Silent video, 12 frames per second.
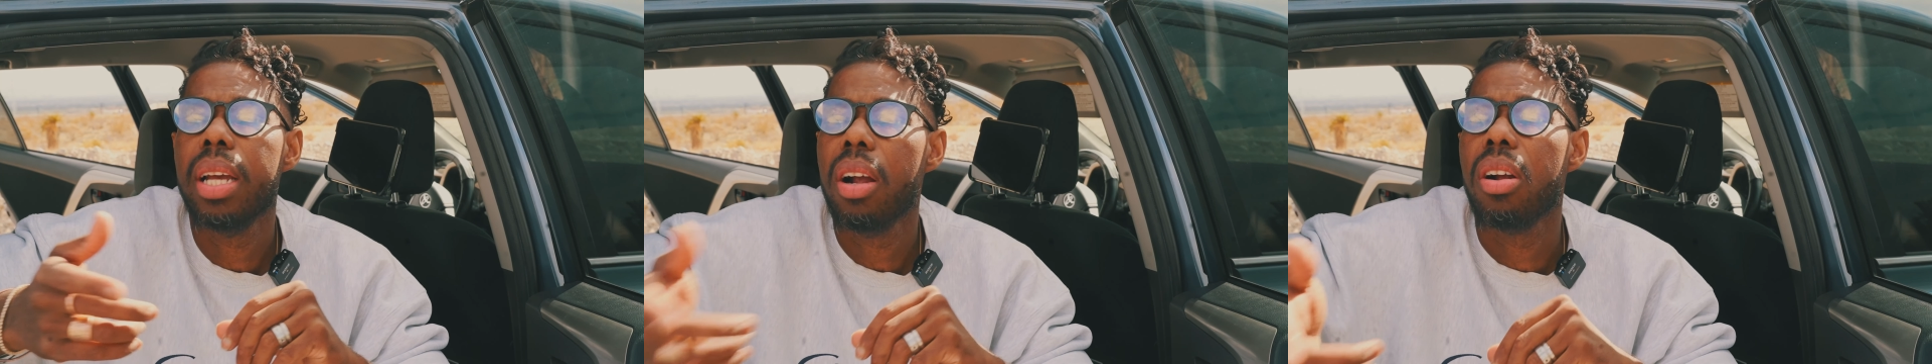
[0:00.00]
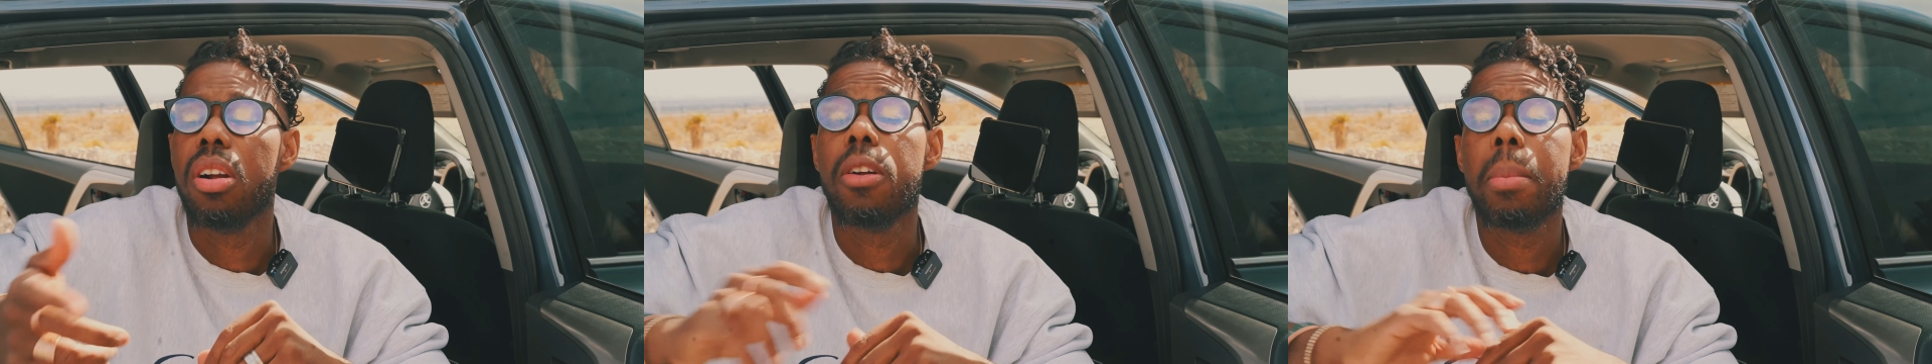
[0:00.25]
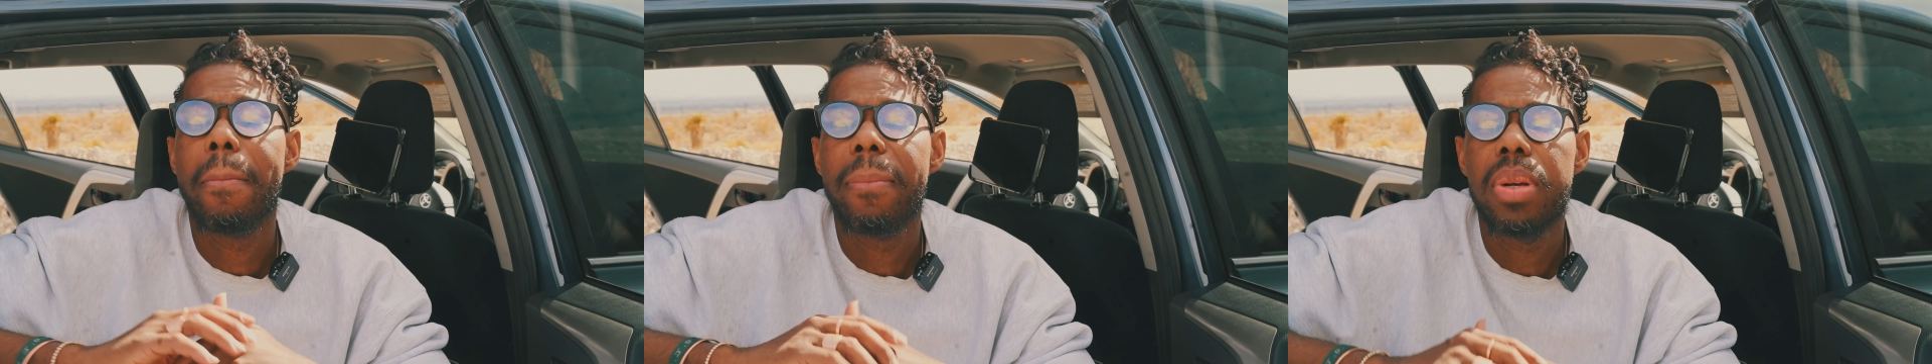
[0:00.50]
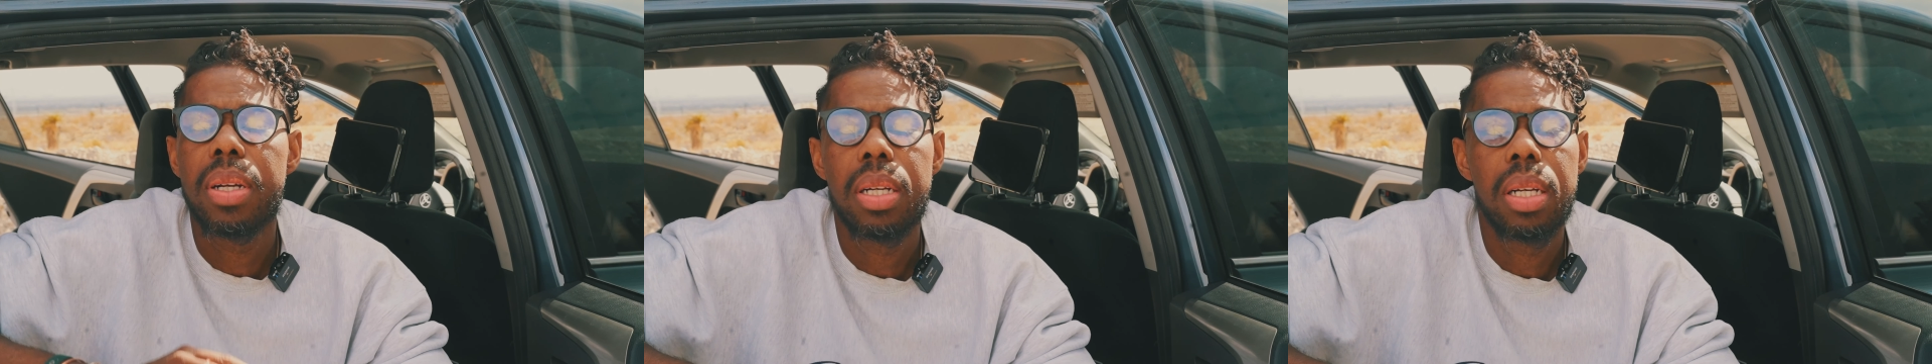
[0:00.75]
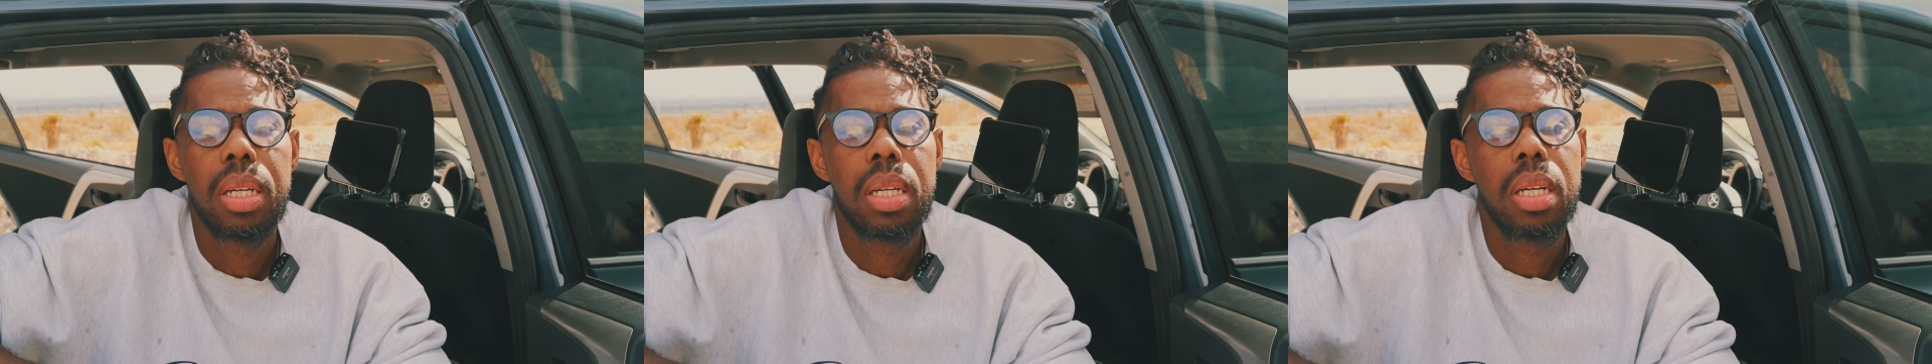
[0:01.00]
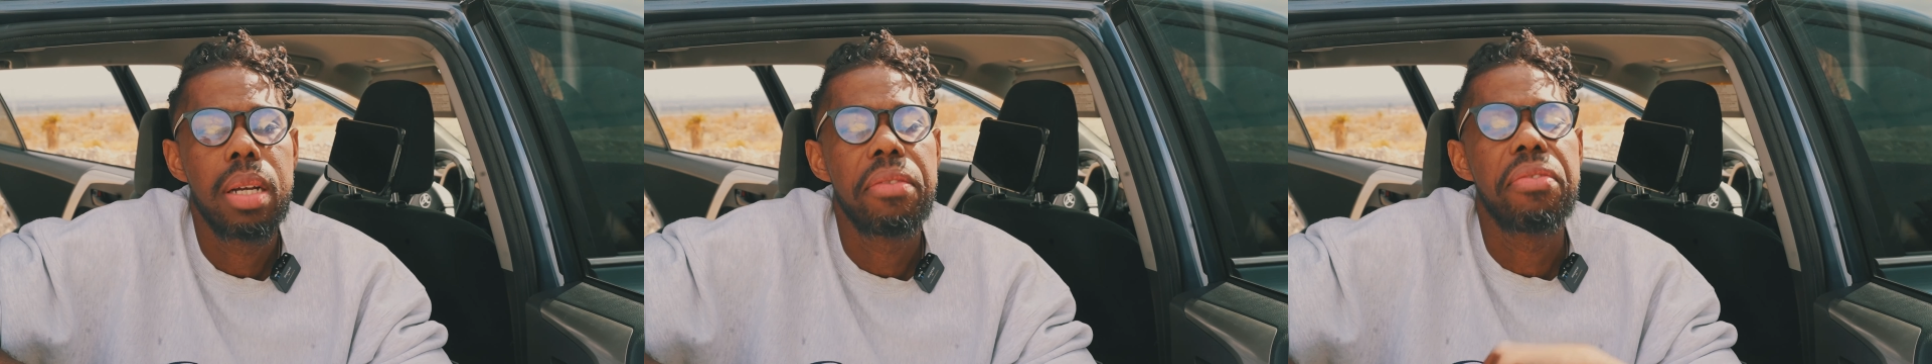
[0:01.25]
her
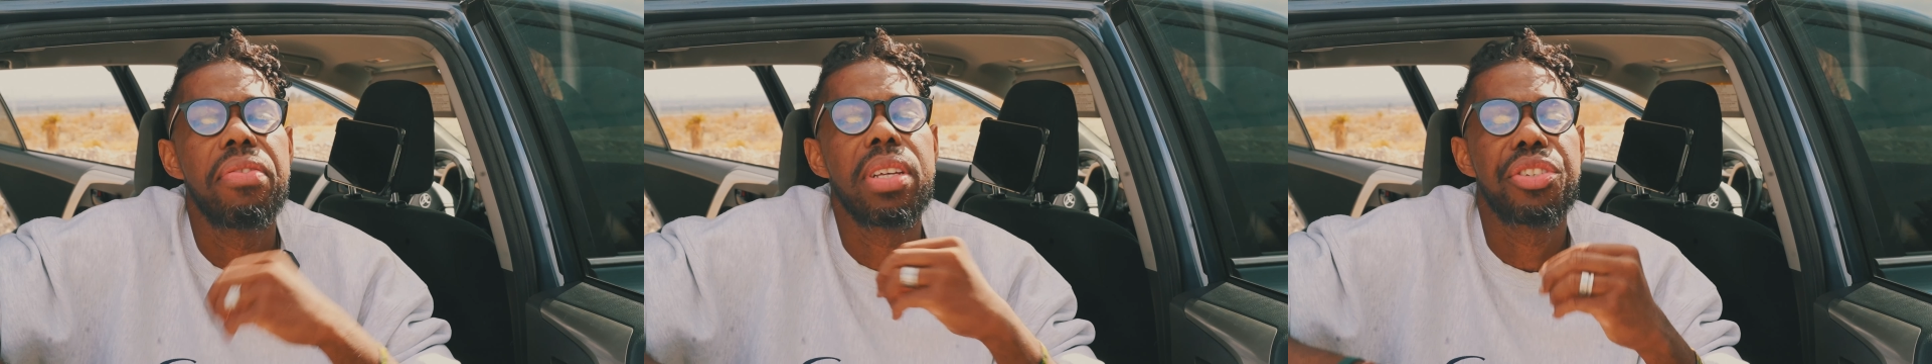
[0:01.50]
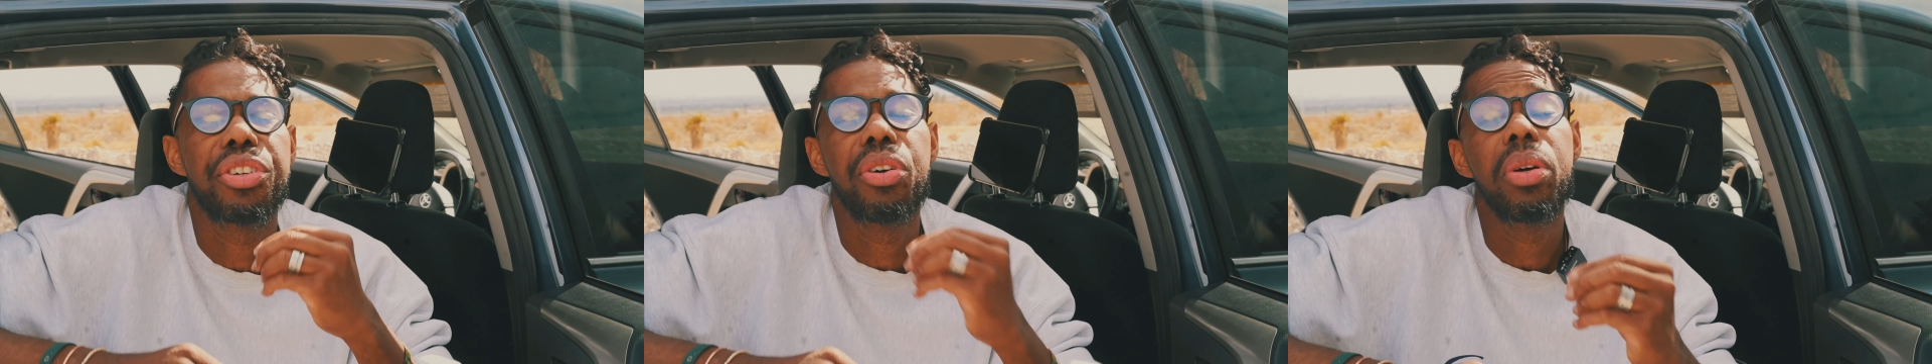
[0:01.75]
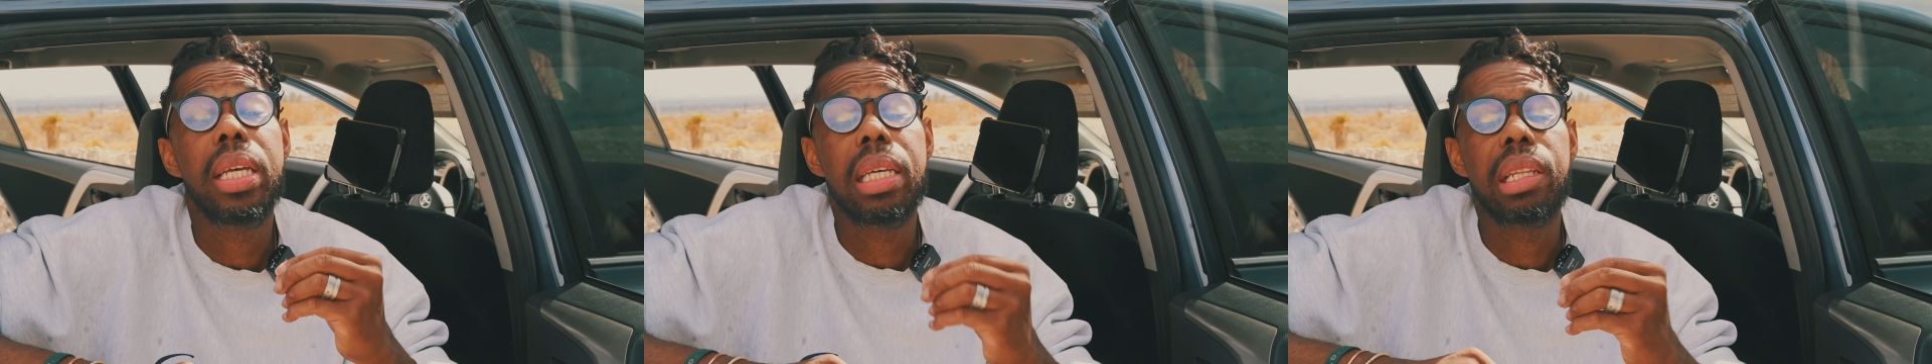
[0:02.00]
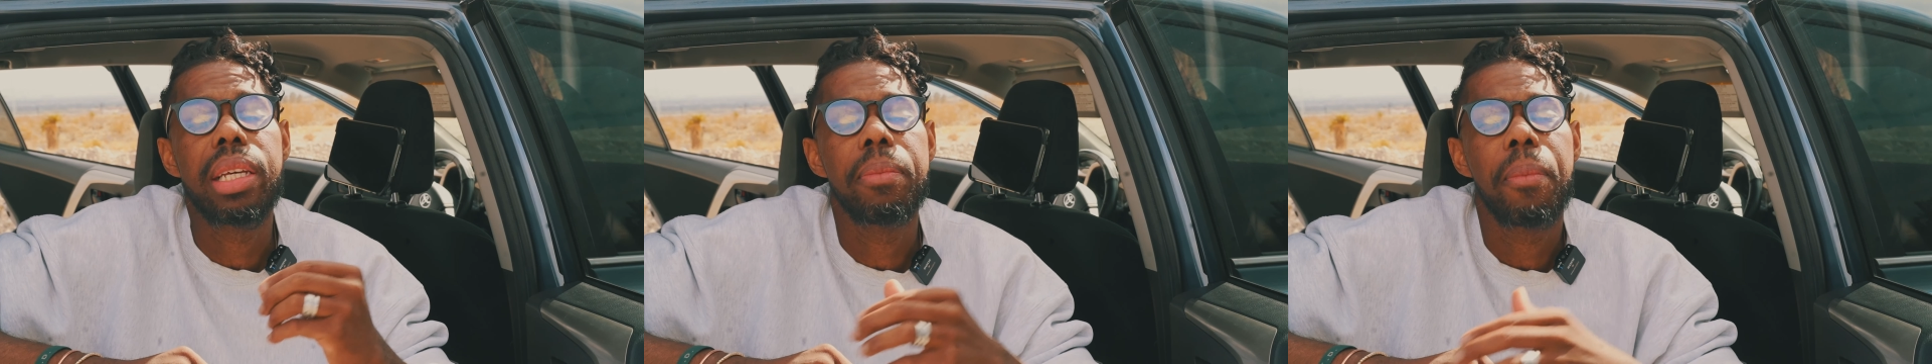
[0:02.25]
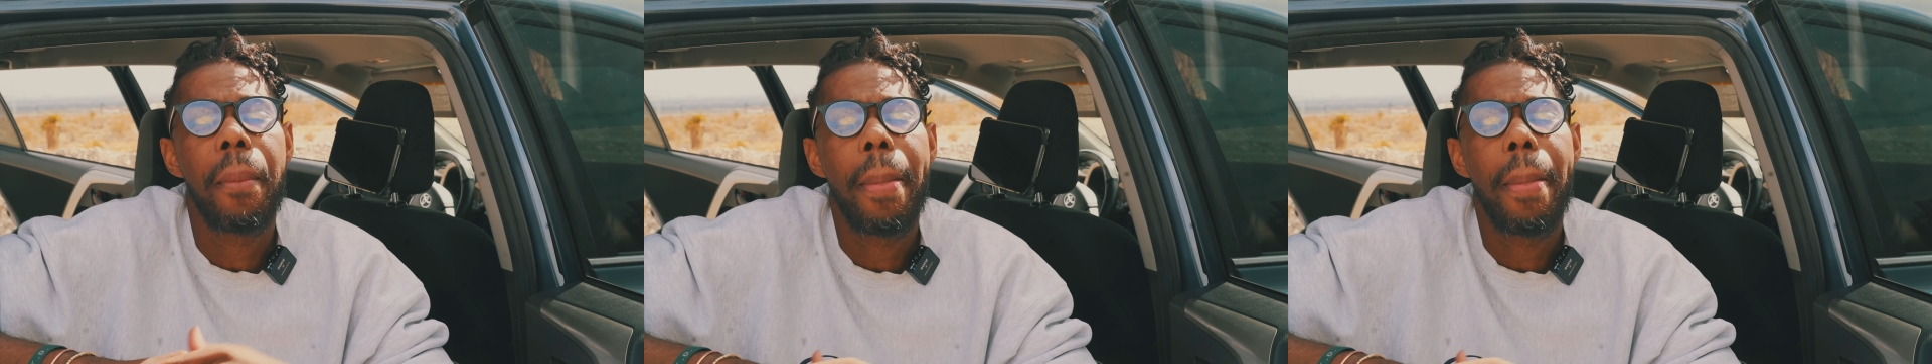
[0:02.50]
physical healing,